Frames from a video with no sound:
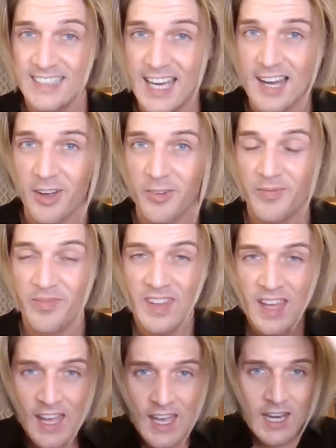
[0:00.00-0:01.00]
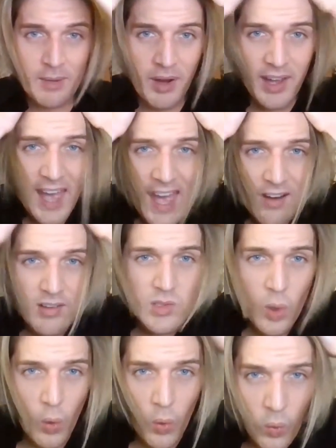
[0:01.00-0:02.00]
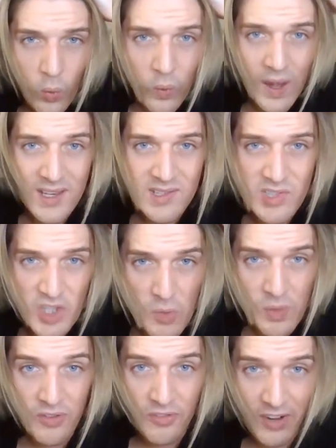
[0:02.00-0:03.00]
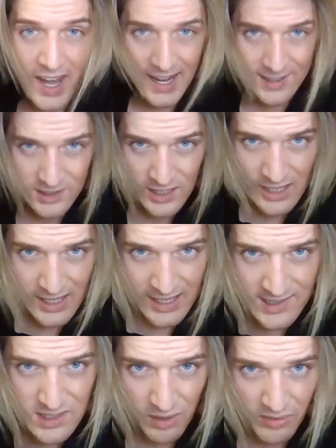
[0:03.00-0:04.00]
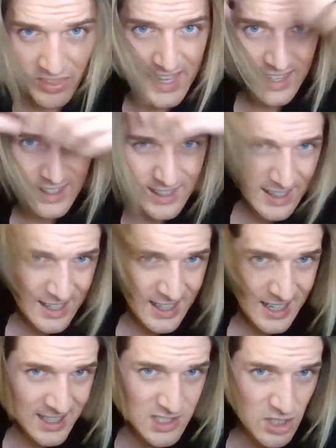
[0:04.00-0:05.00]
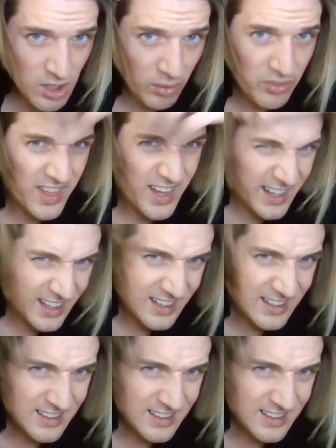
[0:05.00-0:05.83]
Yeah. Now, my hair is always super flat. It's not thick. It's not thick.